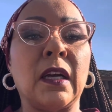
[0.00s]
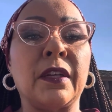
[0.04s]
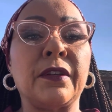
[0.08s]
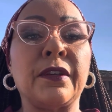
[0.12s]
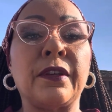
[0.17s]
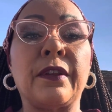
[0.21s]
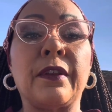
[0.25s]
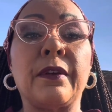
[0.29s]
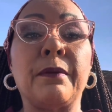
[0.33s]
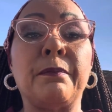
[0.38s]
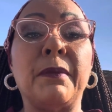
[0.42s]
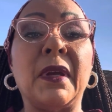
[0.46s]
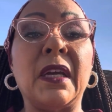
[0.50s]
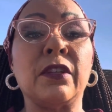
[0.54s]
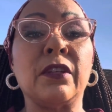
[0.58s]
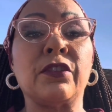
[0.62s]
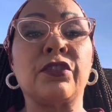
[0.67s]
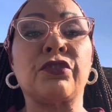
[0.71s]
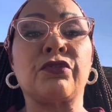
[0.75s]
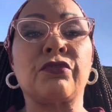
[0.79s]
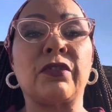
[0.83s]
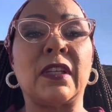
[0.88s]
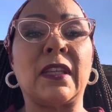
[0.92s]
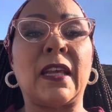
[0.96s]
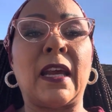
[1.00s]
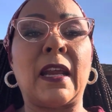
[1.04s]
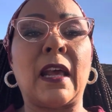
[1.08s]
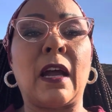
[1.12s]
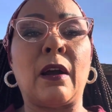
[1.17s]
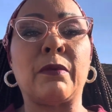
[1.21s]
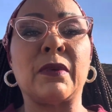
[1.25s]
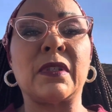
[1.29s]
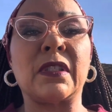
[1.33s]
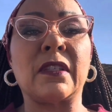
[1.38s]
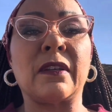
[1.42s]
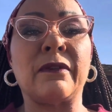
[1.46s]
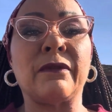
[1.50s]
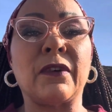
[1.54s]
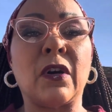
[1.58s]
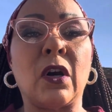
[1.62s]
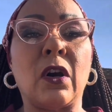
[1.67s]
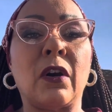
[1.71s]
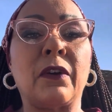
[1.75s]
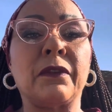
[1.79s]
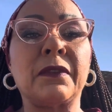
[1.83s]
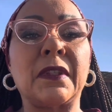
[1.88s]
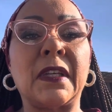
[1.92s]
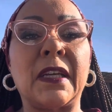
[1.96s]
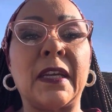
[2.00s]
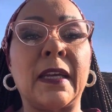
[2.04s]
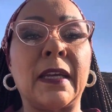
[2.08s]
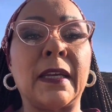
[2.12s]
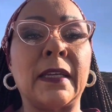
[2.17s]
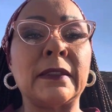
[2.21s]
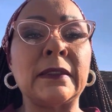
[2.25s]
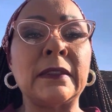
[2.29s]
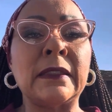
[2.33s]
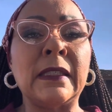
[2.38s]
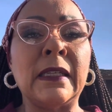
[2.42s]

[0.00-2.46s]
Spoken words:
under the ministry that I was involved in,